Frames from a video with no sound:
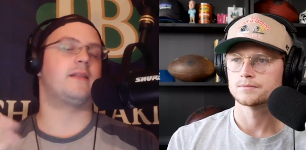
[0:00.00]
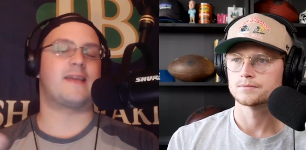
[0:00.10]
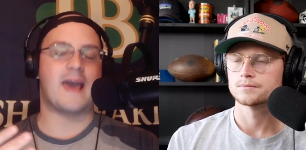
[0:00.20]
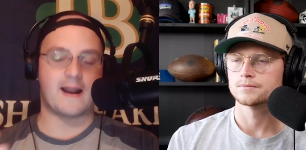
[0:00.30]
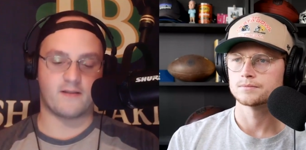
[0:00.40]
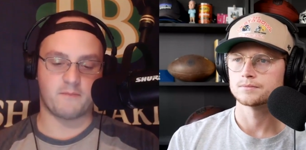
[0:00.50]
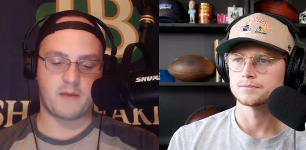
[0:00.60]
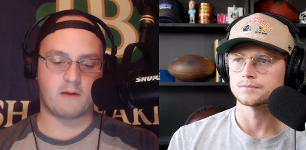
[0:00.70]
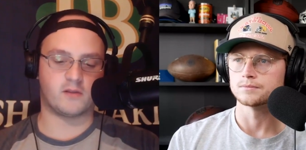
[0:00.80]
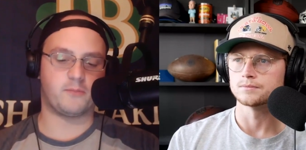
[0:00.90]
Speaker 1: let the cat
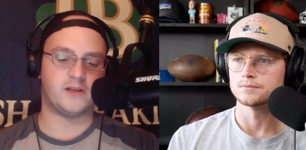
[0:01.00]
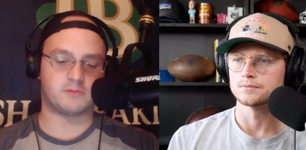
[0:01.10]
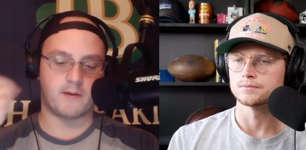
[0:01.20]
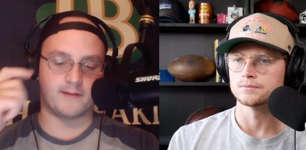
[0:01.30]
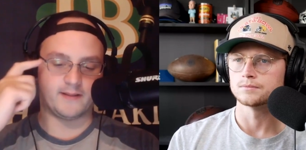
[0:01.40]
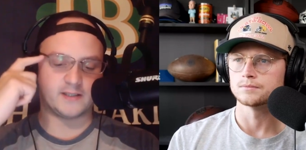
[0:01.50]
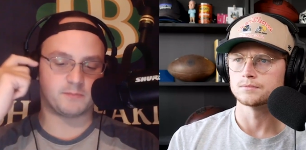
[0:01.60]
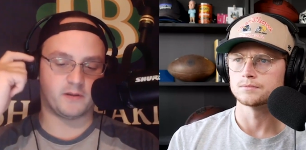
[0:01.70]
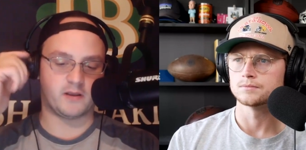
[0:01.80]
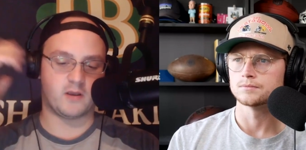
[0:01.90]
out of the bag with the place on my
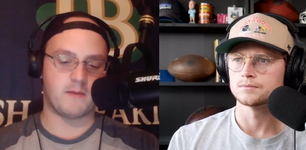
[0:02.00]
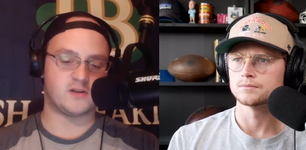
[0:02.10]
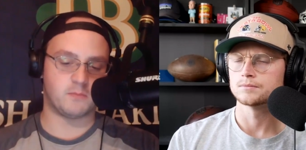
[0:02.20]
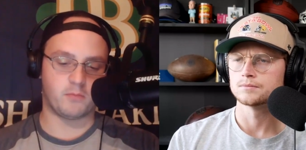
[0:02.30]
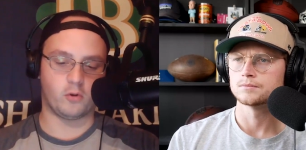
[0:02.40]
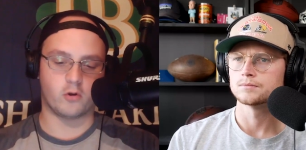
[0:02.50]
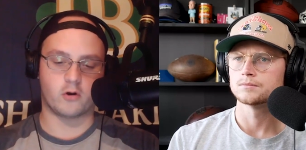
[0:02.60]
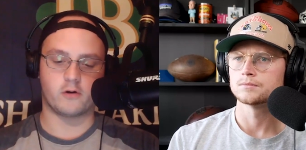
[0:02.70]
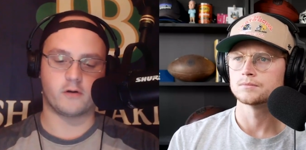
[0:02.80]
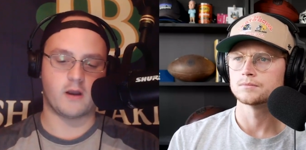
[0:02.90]
list, but like imagine
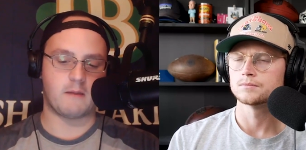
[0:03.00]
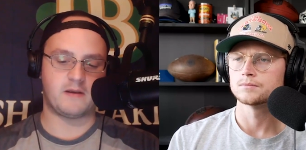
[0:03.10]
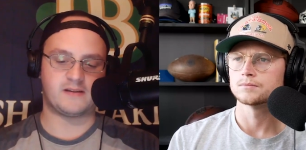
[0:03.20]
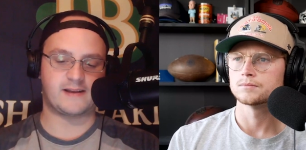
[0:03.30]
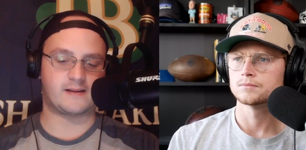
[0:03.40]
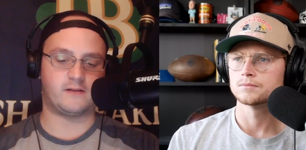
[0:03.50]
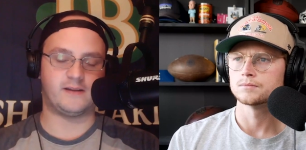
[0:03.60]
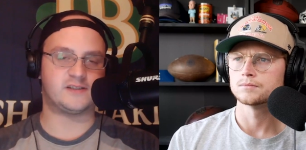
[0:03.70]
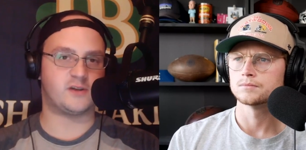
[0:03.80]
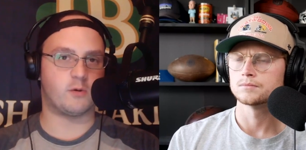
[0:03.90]
Boulder. I mean,
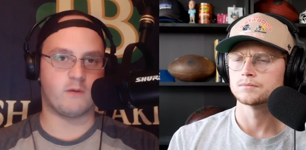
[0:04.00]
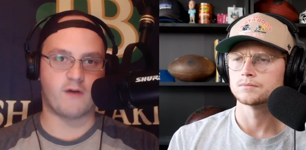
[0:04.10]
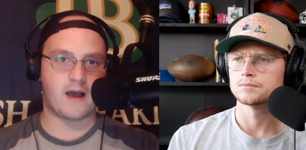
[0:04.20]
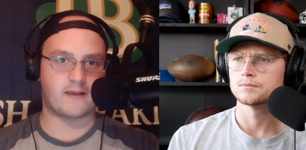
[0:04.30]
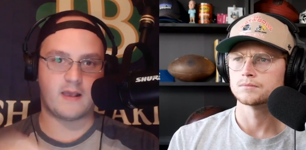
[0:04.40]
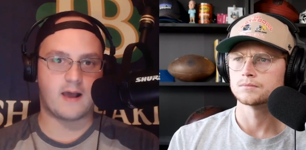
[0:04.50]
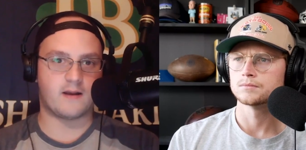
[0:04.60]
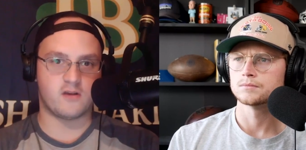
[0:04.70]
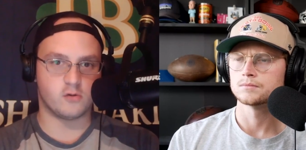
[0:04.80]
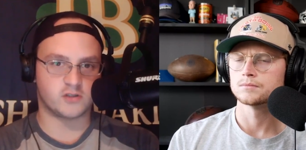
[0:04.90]
technically Sione
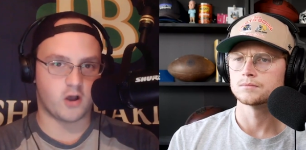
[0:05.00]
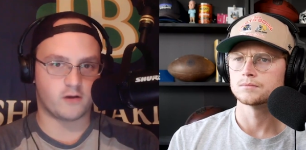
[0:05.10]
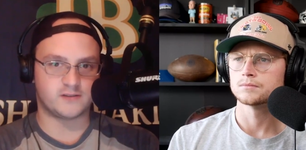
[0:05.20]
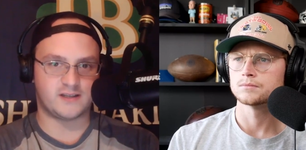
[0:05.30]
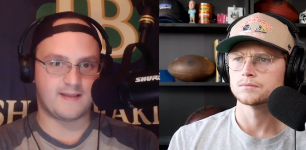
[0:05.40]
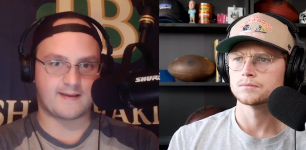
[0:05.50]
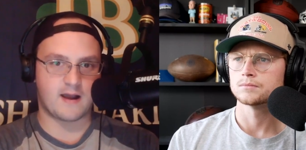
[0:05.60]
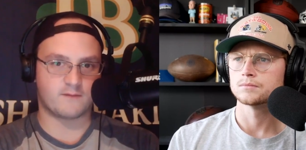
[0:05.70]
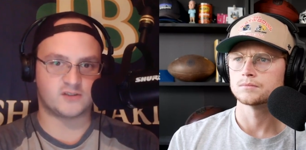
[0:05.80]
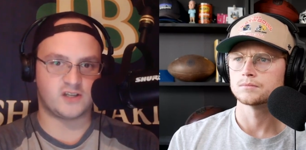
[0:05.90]
Vaki out of Utah is
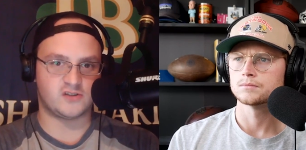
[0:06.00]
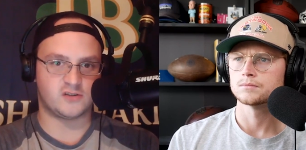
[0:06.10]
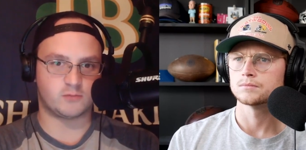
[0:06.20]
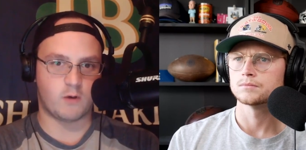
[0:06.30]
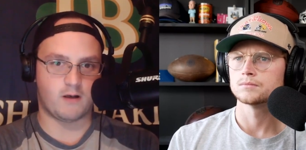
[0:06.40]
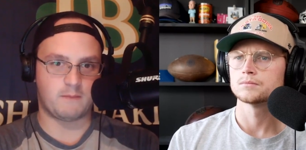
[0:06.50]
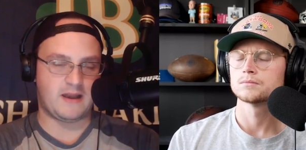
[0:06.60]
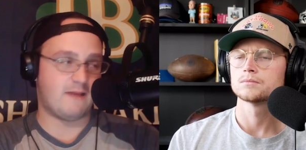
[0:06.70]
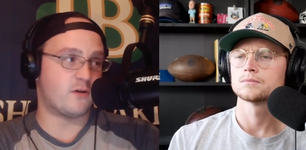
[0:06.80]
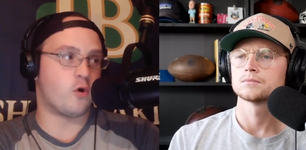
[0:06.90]
in that conversation as
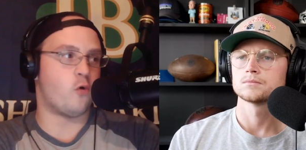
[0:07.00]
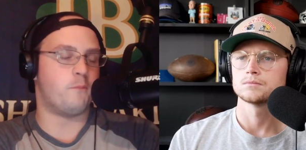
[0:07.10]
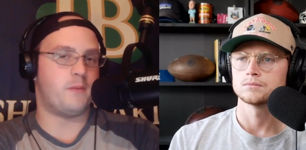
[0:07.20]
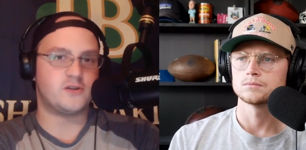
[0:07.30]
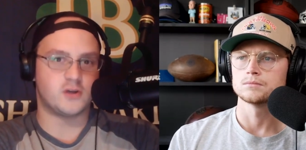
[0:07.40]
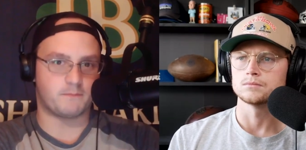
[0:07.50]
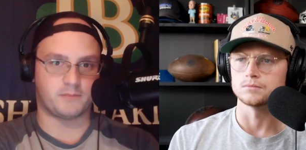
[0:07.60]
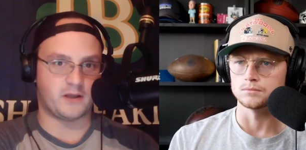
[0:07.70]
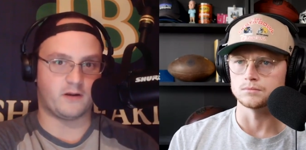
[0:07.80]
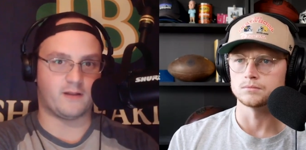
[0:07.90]
well. I mean, even Cole
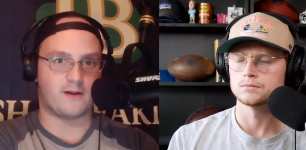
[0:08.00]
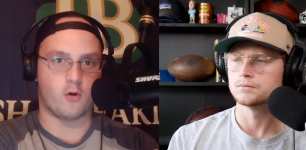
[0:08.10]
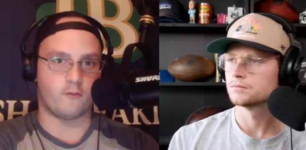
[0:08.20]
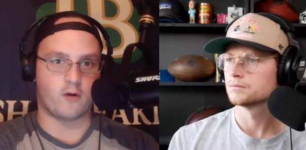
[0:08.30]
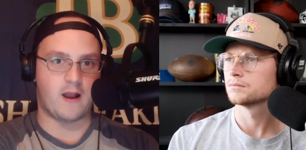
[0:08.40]
Bishop mm. played a lot of